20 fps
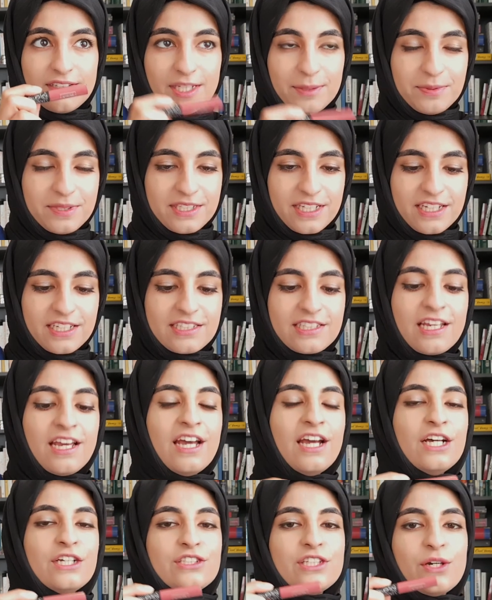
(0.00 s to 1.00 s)
lipsticks
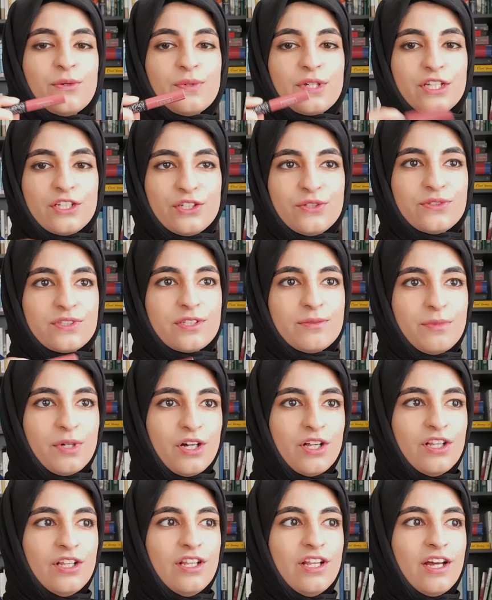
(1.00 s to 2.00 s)
so we could use them
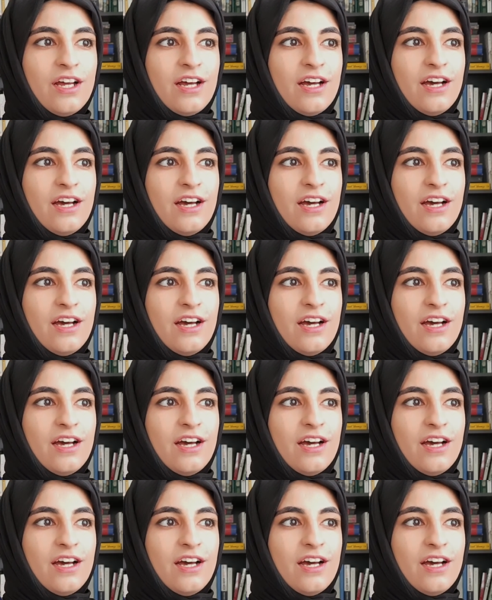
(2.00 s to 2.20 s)
all